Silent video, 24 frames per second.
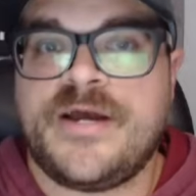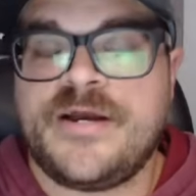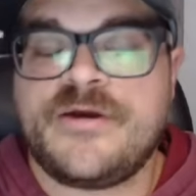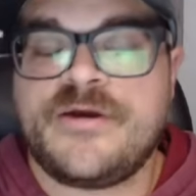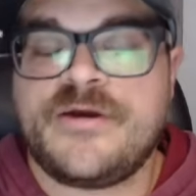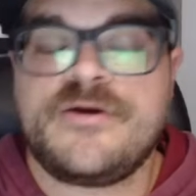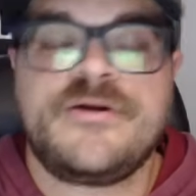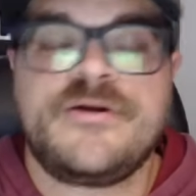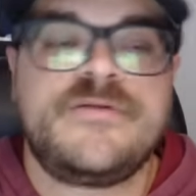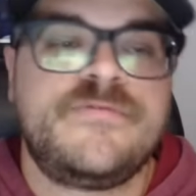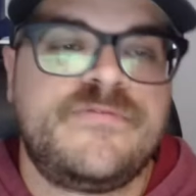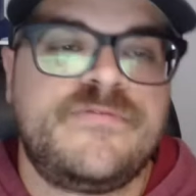
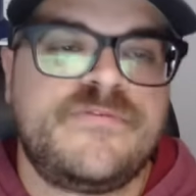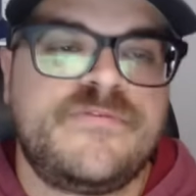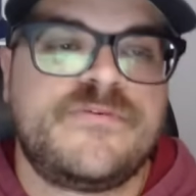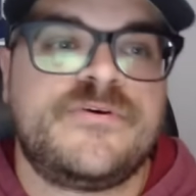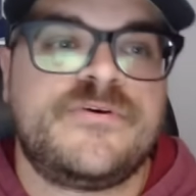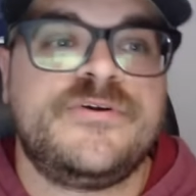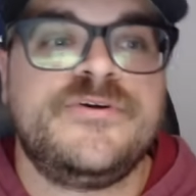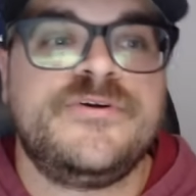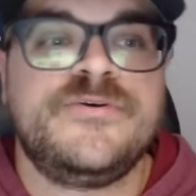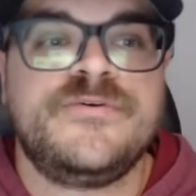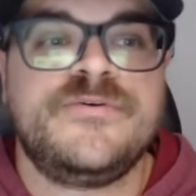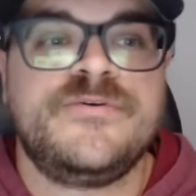heard
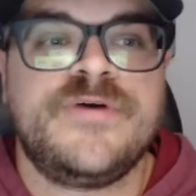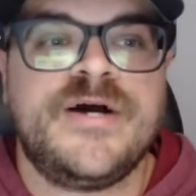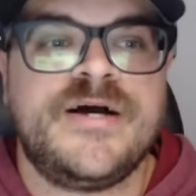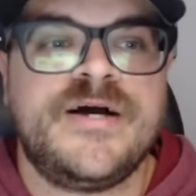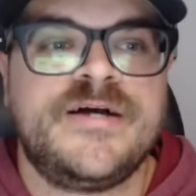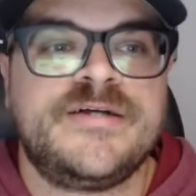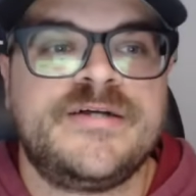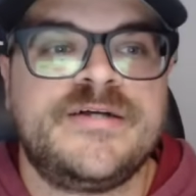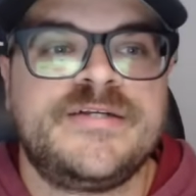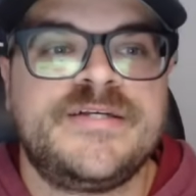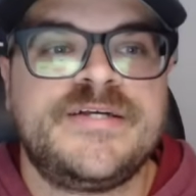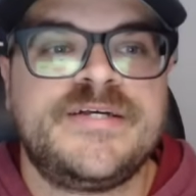for you
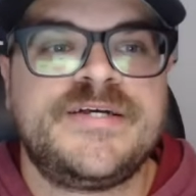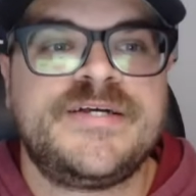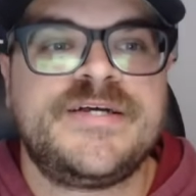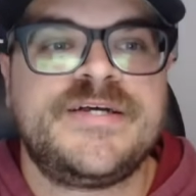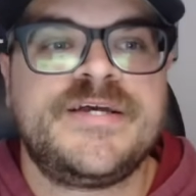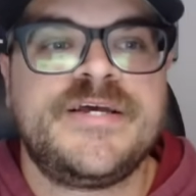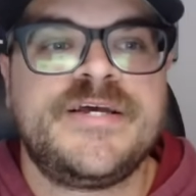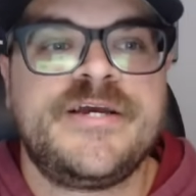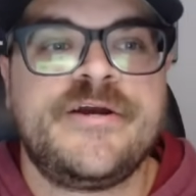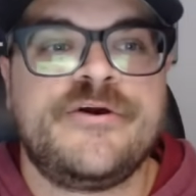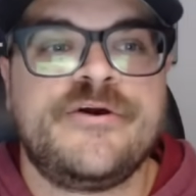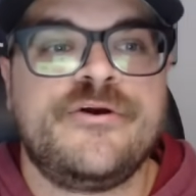
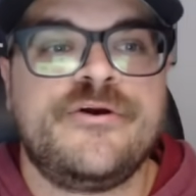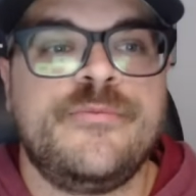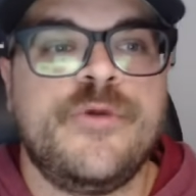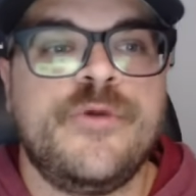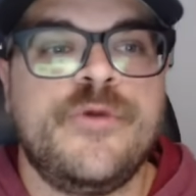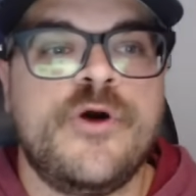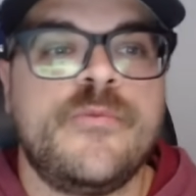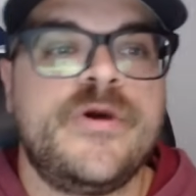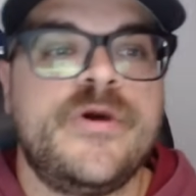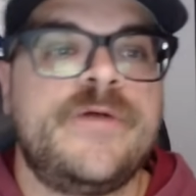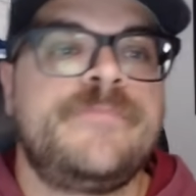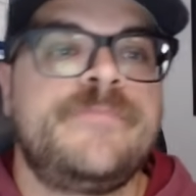here in a
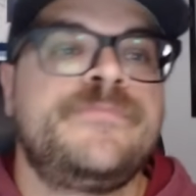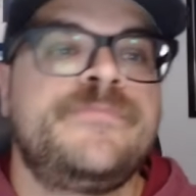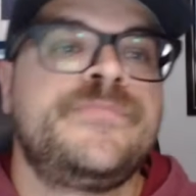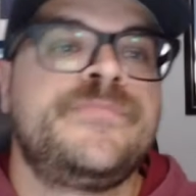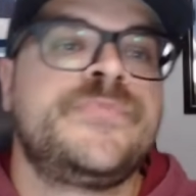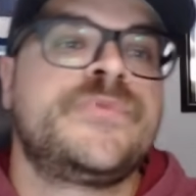moment.